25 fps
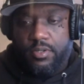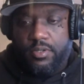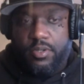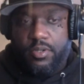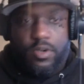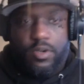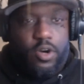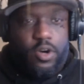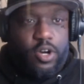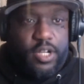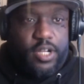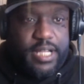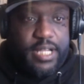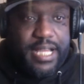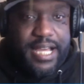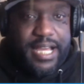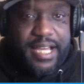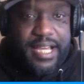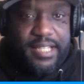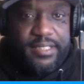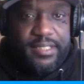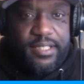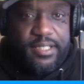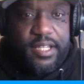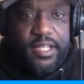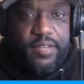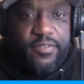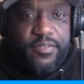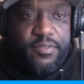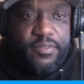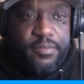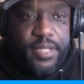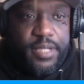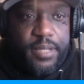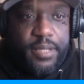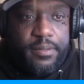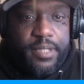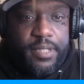All the guys love him.
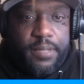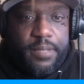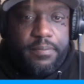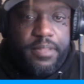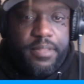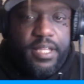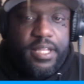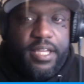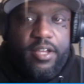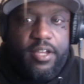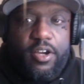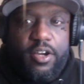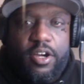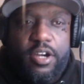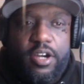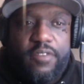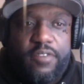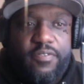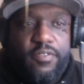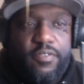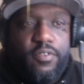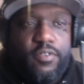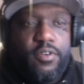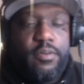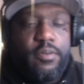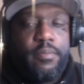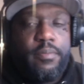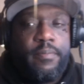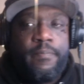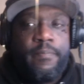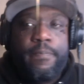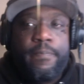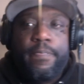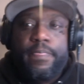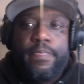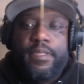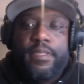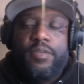They playing hard for him,
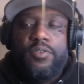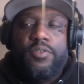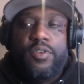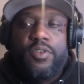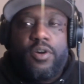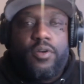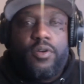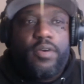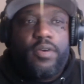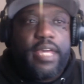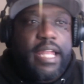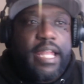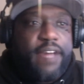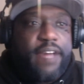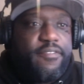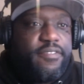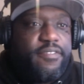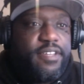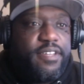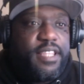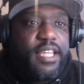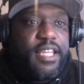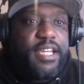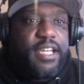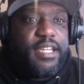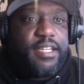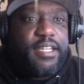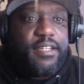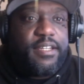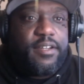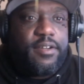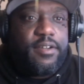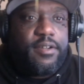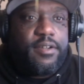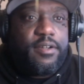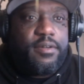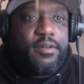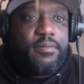you know. And I feel like
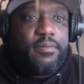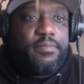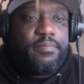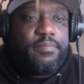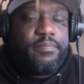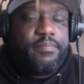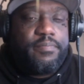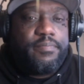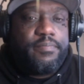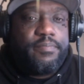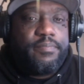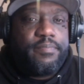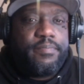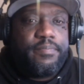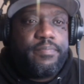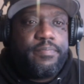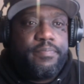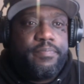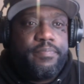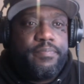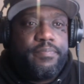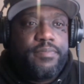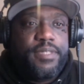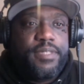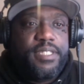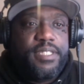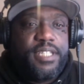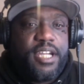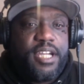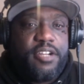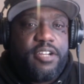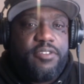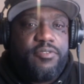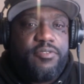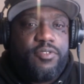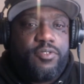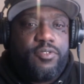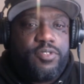
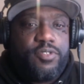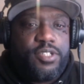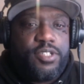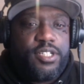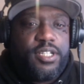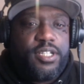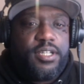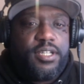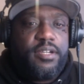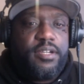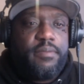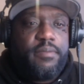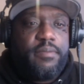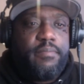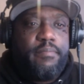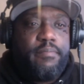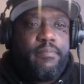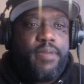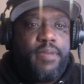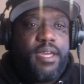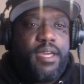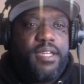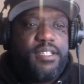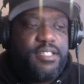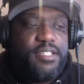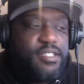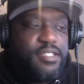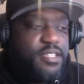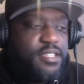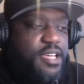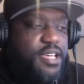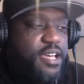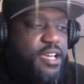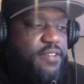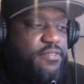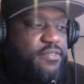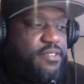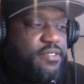Terry Rozier may just
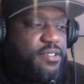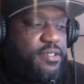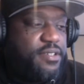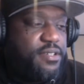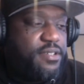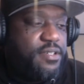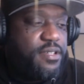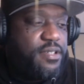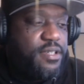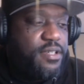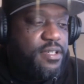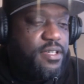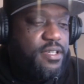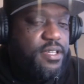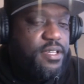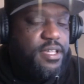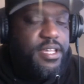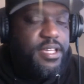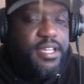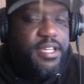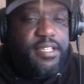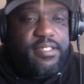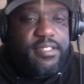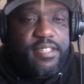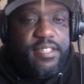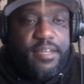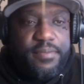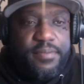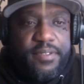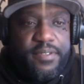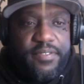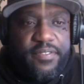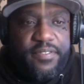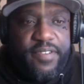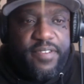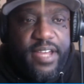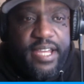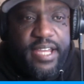have to accept the
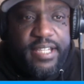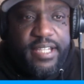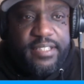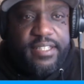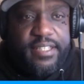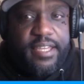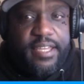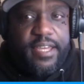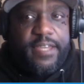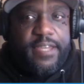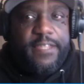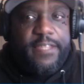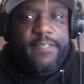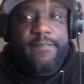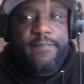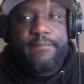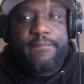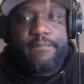fact that